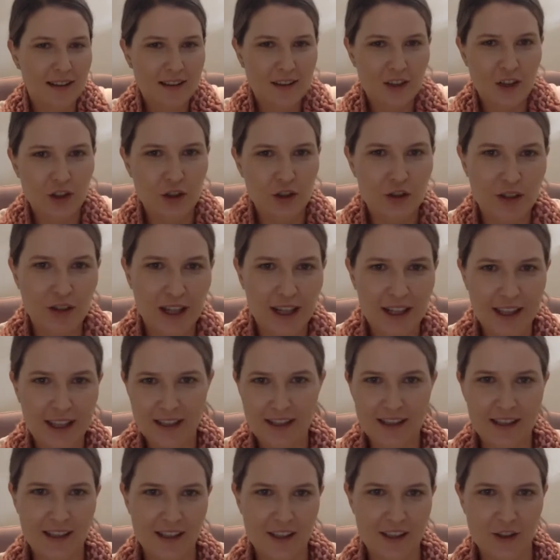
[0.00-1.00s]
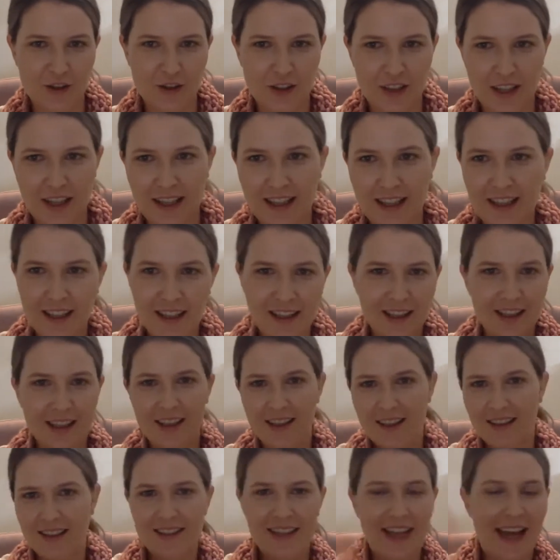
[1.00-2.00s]
ask you anything, you're like,
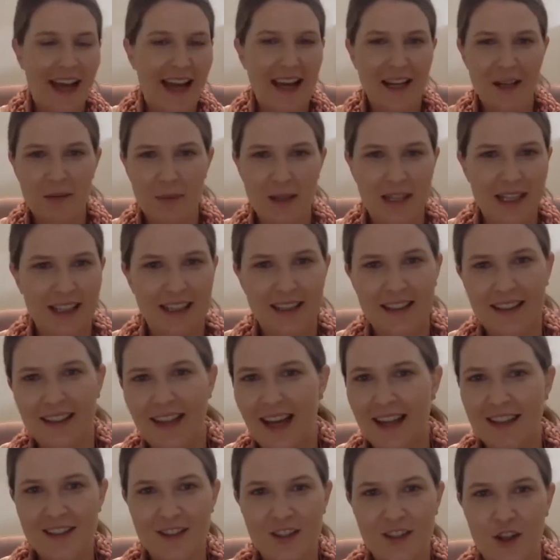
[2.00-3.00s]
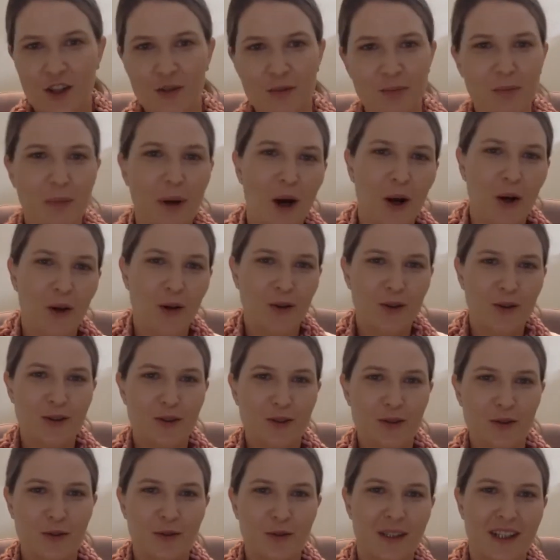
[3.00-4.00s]
tag me in that certain
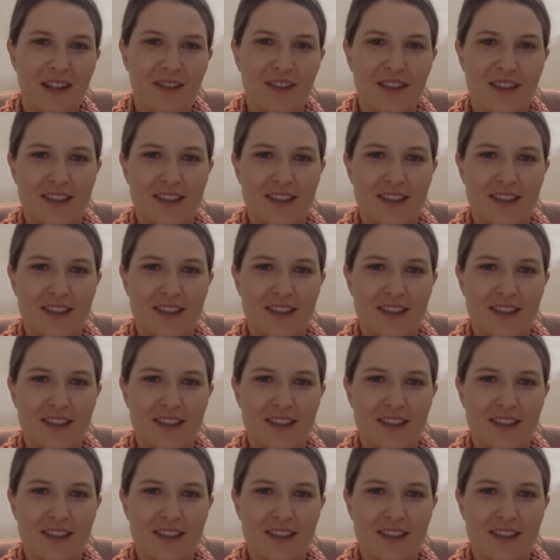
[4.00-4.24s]
post or whatever.